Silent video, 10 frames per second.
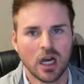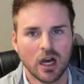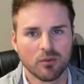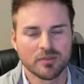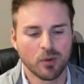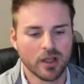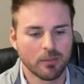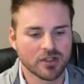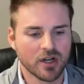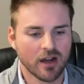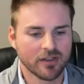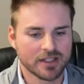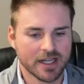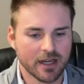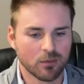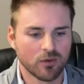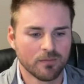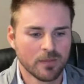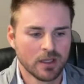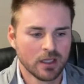was pretty much off the table.
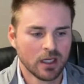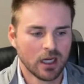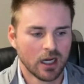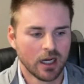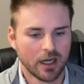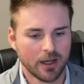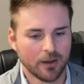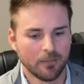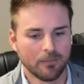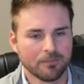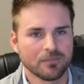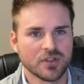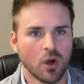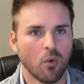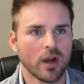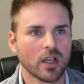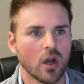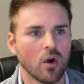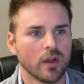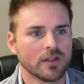So I want to
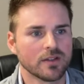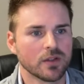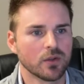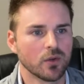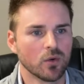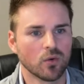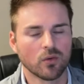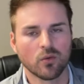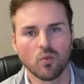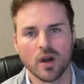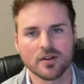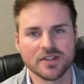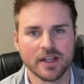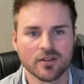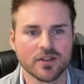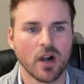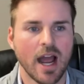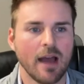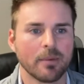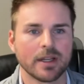go into where sales are
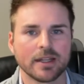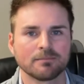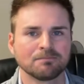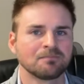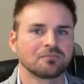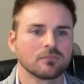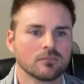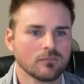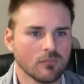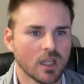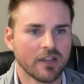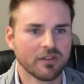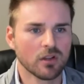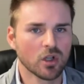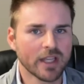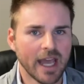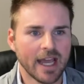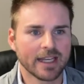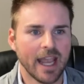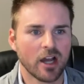happening. If you look
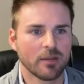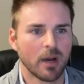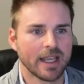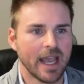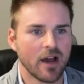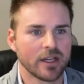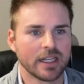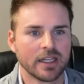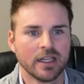at county by county,